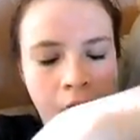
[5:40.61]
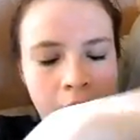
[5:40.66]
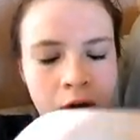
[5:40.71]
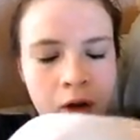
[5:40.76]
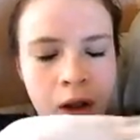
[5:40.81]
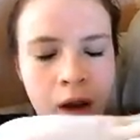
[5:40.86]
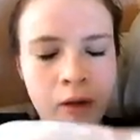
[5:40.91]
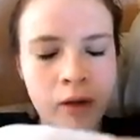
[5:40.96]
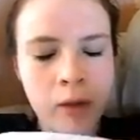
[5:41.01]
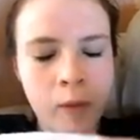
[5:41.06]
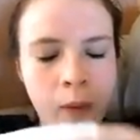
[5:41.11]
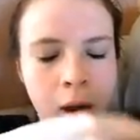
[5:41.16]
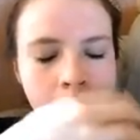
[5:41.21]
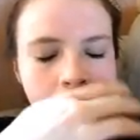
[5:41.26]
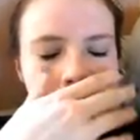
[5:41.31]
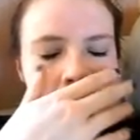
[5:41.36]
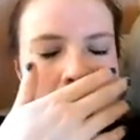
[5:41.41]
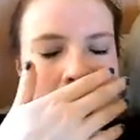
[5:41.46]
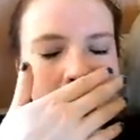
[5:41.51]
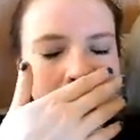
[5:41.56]
a
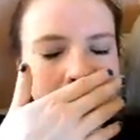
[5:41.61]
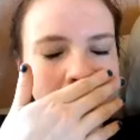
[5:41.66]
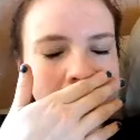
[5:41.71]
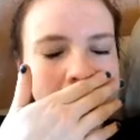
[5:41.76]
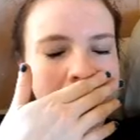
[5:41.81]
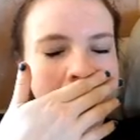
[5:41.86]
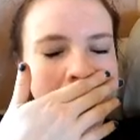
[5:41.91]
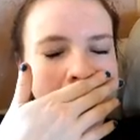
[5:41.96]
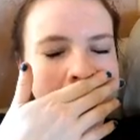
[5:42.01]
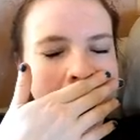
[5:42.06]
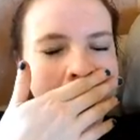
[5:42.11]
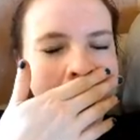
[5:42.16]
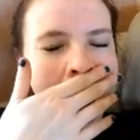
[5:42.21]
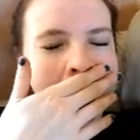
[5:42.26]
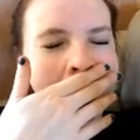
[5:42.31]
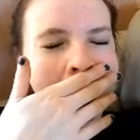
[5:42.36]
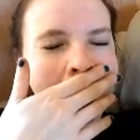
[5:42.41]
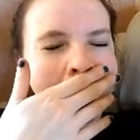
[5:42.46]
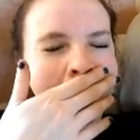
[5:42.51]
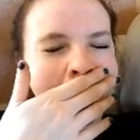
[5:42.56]
bit with Hagrid
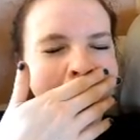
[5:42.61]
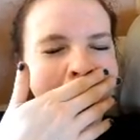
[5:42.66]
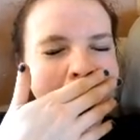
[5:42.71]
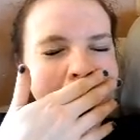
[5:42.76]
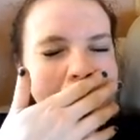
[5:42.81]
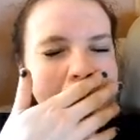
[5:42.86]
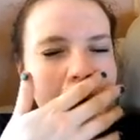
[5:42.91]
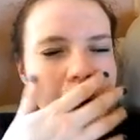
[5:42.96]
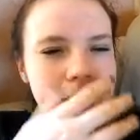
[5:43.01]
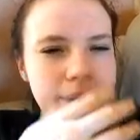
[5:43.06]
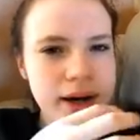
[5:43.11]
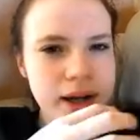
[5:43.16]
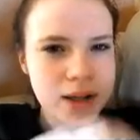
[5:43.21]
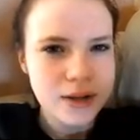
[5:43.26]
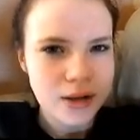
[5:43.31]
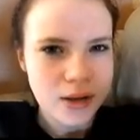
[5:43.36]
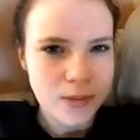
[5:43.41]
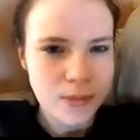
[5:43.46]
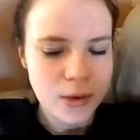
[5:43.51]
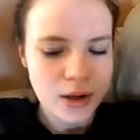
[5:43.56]
when
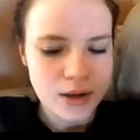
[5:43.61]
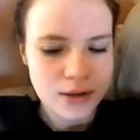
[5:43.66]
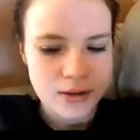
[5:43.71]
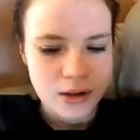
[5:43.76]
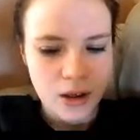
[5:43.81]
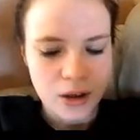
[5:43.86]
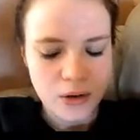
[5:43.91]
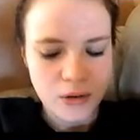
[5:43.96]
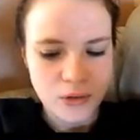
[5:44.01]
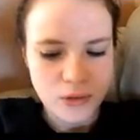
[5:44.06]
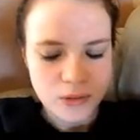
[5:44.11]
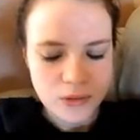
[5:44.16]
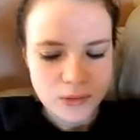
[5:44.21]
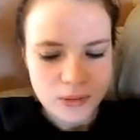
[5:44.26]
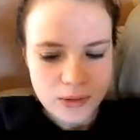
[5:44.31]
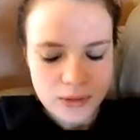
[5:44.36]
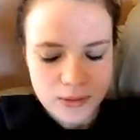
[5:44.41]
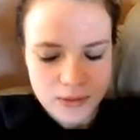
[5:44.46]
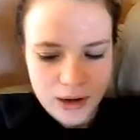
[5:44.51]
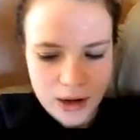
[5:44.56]
he's on the motorcycle
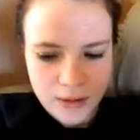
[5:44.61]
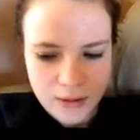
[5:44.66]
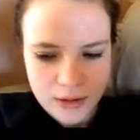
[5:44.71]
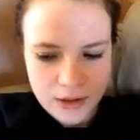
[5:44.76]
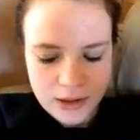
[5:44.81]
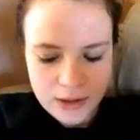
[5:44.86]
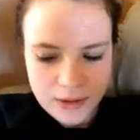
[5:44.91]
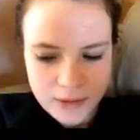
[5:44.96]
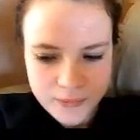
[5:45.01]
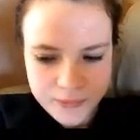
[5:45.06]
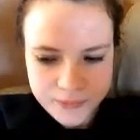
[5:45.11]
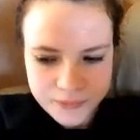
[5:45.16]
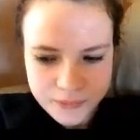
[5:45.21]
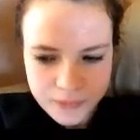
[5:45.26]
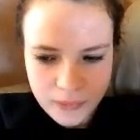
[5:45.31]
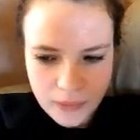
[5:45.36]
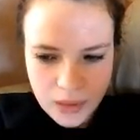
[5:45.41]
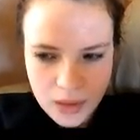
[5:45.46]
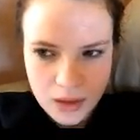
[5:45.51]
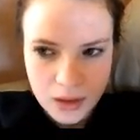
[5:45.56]
with Harry
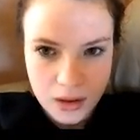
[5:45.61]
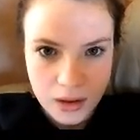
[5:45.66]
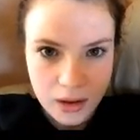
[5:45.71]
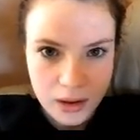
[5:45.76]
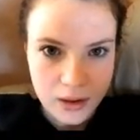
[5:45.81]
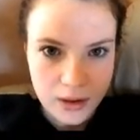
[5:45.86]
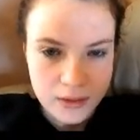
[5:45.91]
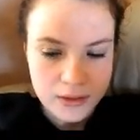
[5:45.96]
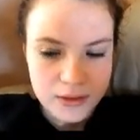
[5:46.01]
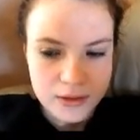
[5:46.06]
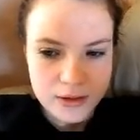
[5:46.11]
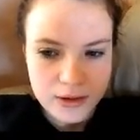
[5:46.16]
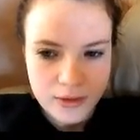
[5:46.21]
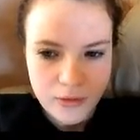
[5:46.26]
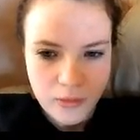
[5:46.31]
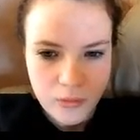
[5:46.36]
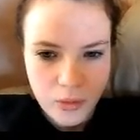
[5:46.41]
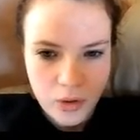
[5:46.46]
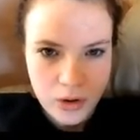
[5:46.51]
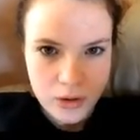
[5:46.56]
in the
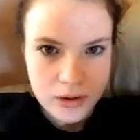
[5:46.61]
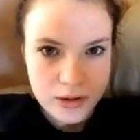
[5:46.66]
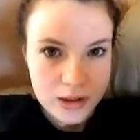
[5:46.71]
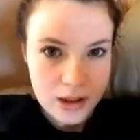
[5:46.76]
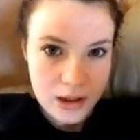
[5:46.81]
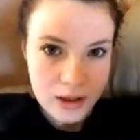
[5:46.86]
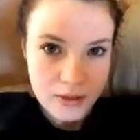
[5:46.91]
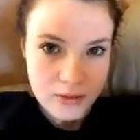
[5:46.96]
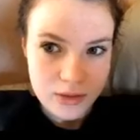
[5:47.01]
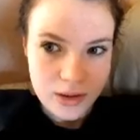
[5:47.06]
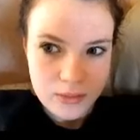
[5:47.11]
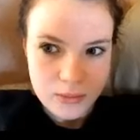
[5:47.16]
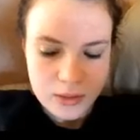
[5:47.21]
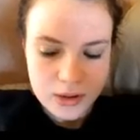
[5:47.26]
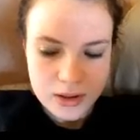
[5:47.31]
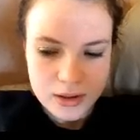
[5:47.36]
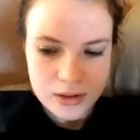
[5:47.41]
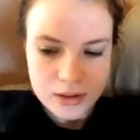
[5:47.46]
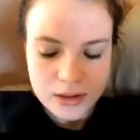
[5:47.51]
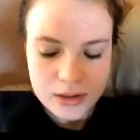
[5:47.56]
Seven Potters. I love that
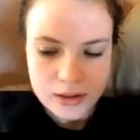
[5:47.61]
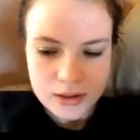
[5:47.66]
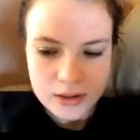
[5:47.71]
bit.